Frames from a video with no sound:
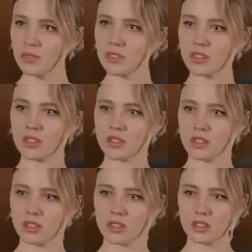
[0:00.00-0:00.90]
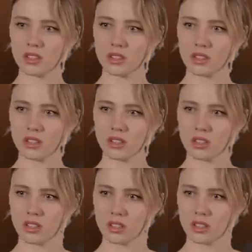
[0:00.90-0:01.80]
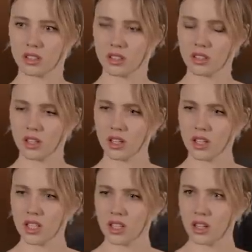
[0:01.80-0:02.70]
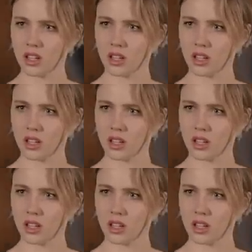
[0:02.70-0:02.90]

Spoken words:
The person shown says nothing.